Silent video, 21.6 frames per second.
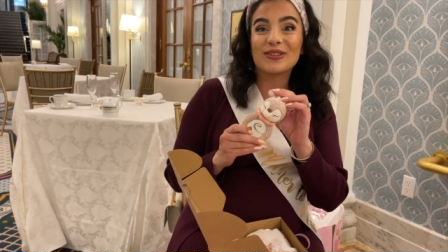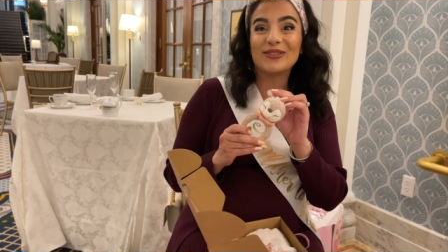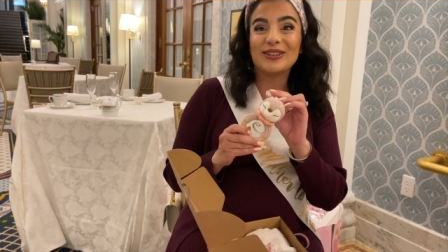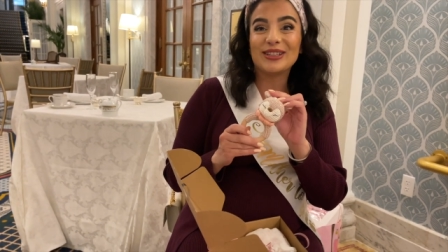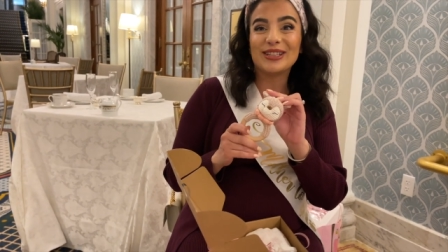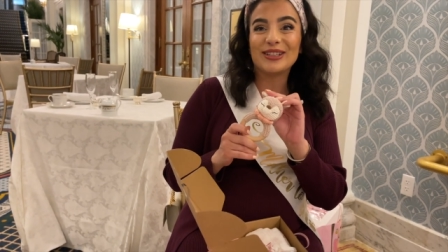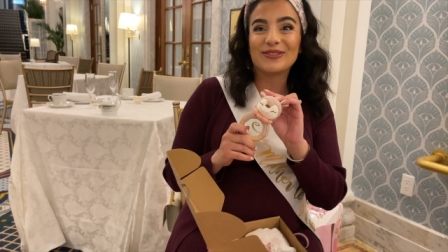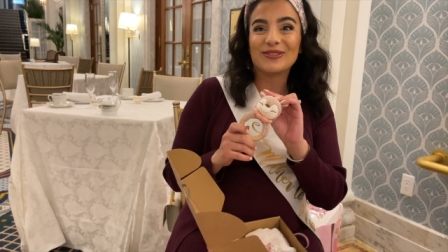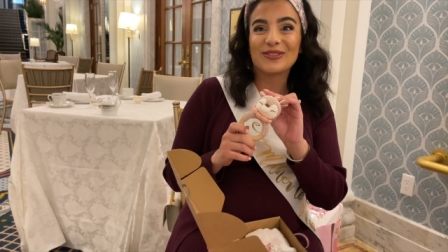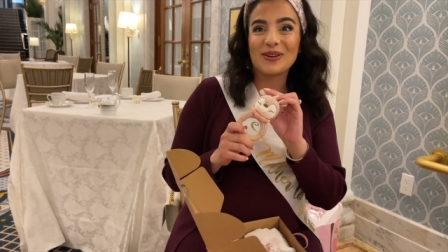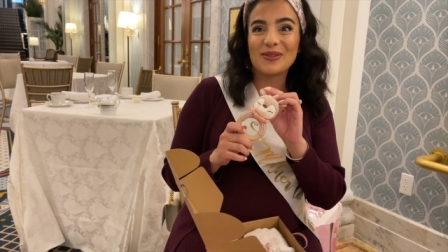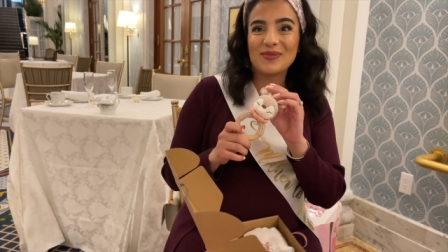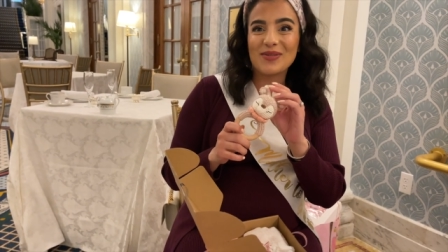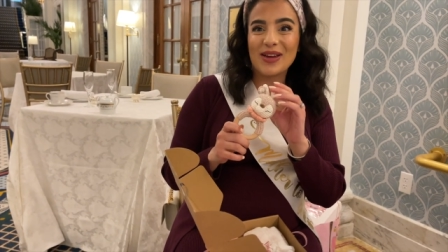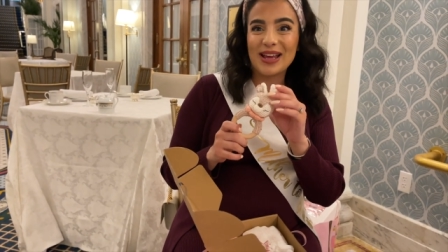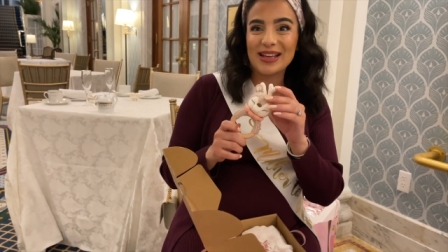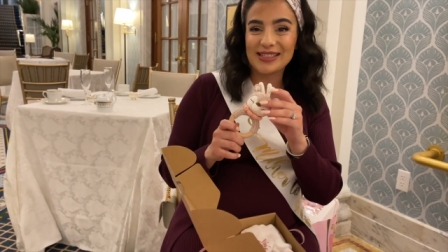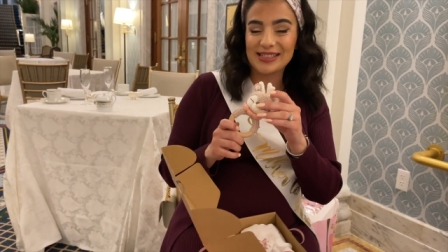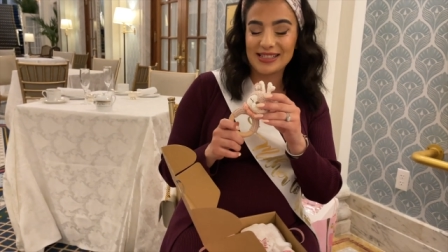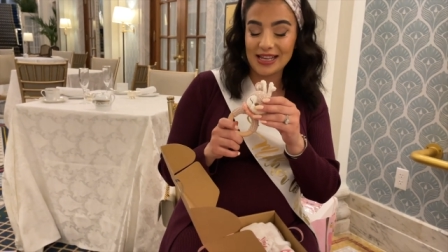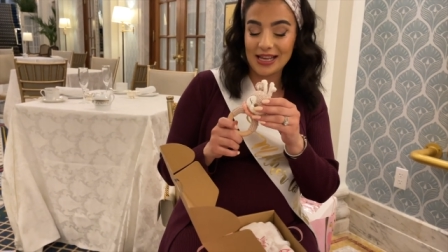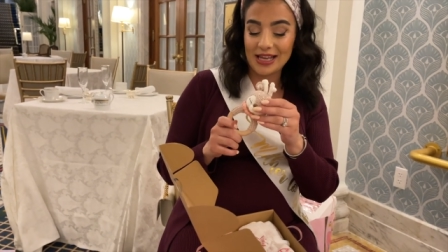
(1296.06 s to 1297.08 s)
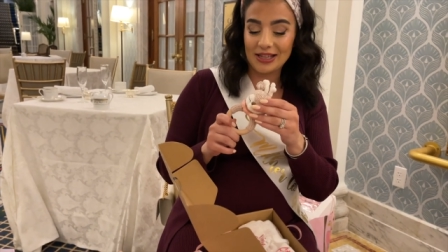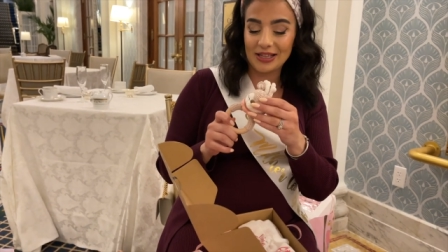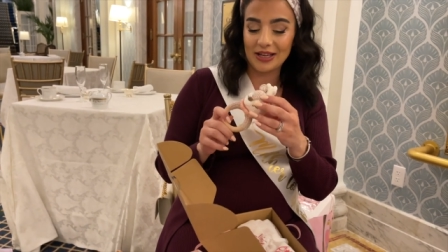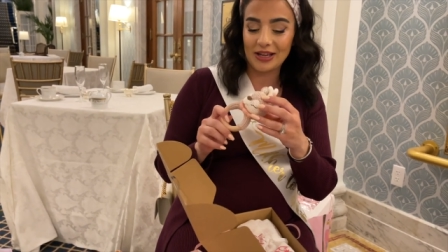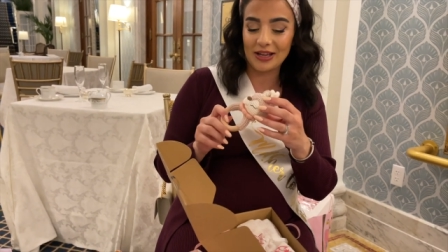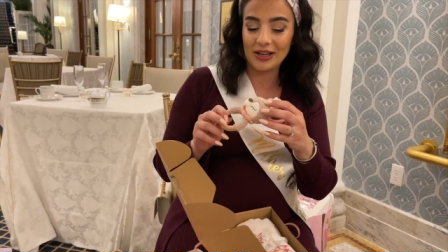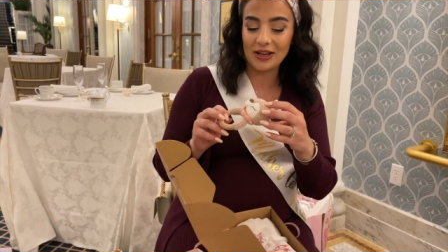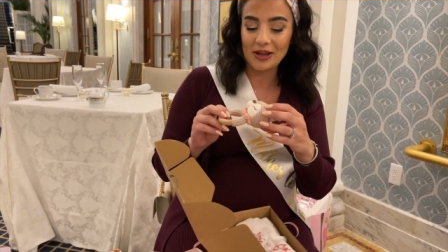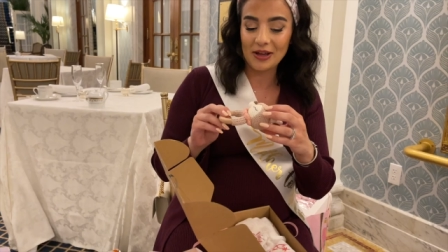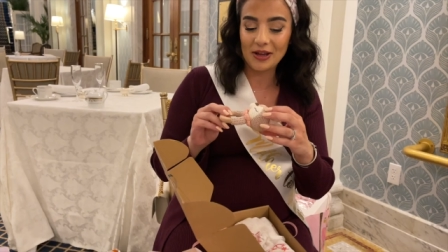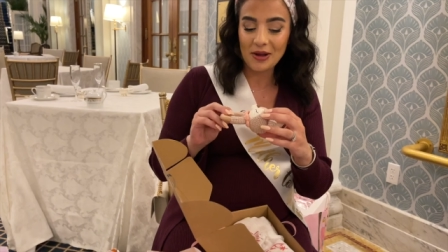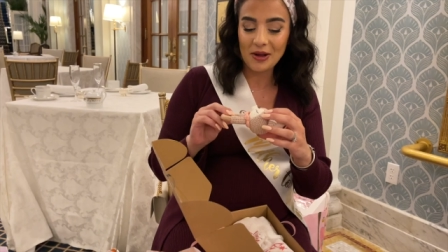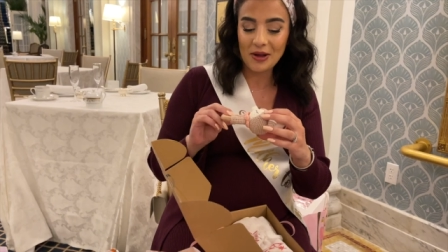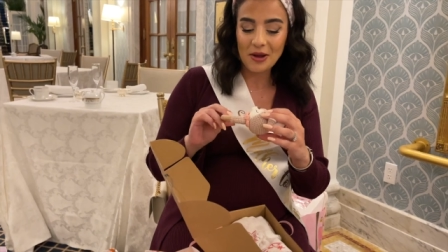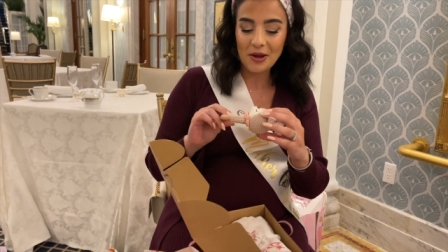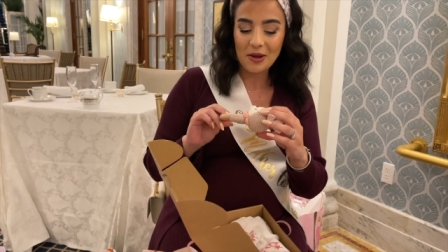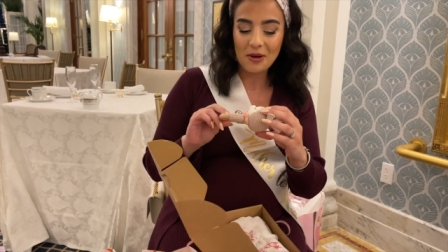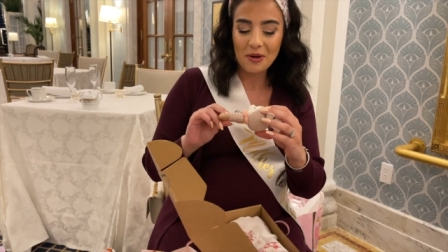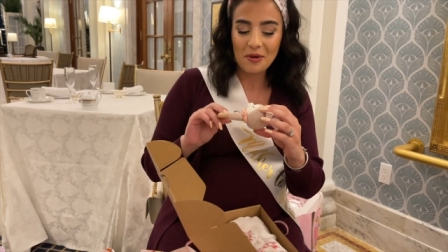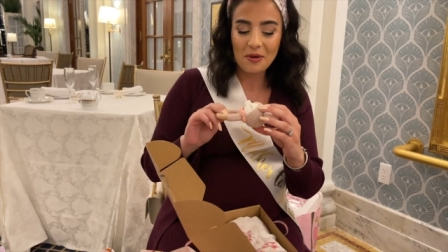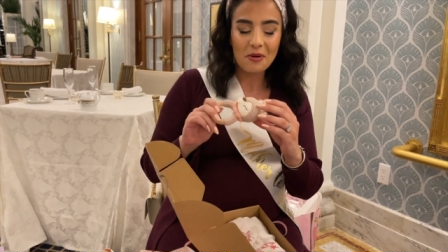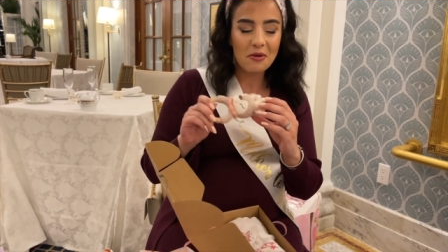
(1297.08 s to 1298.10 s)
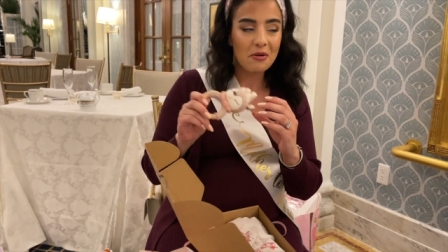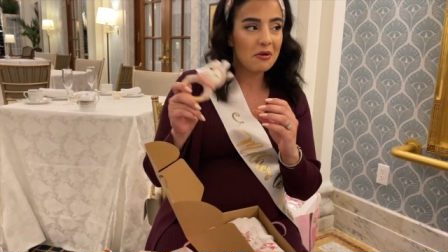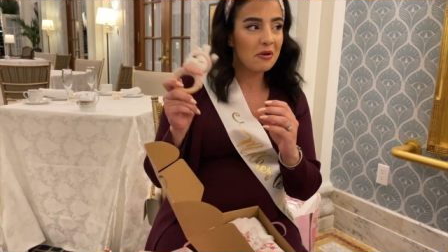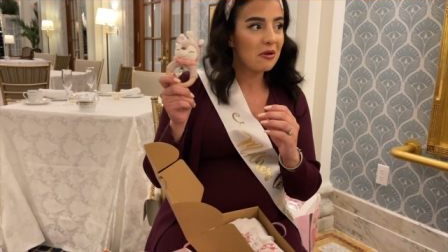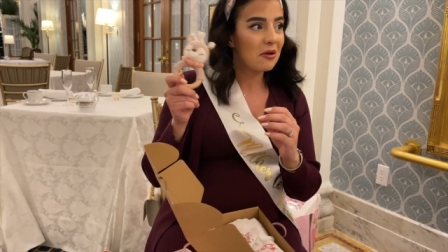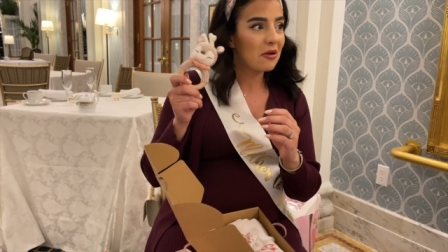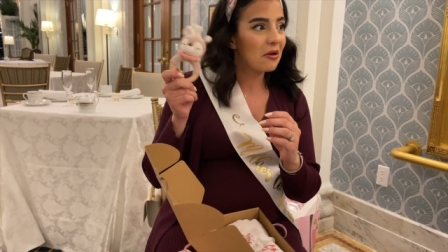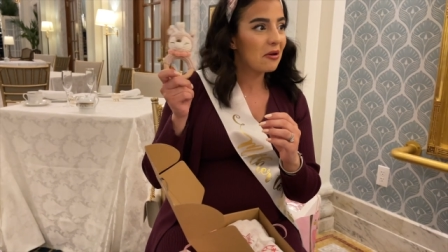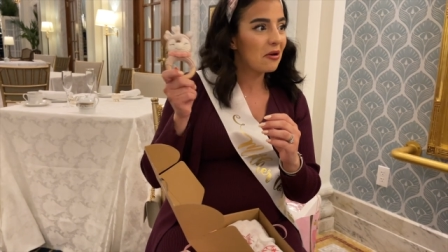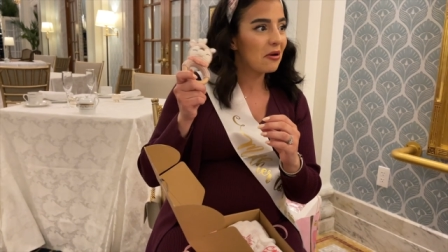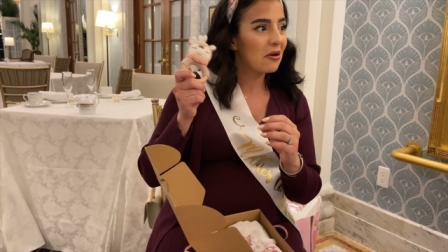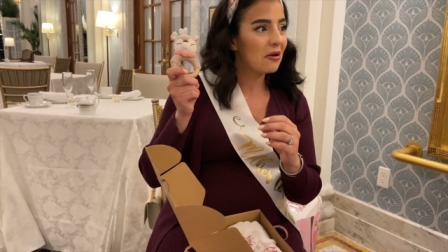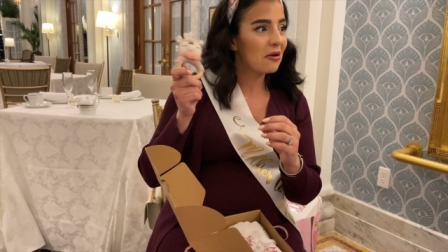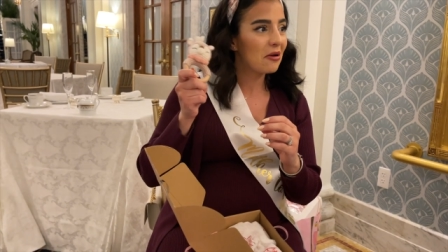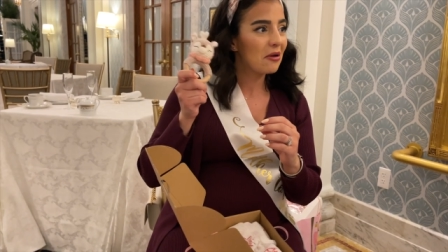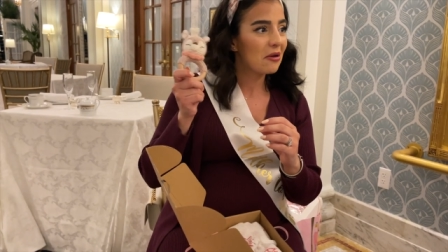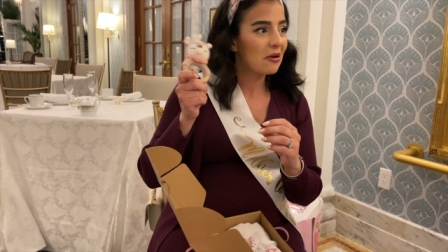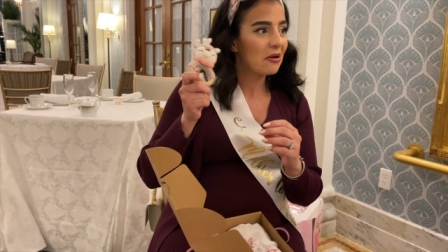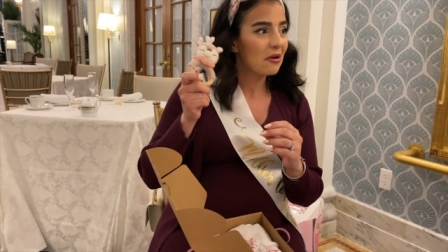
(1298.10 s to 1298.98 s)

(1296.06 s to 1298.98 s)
Yeah, exactly. That's exactly what I thought.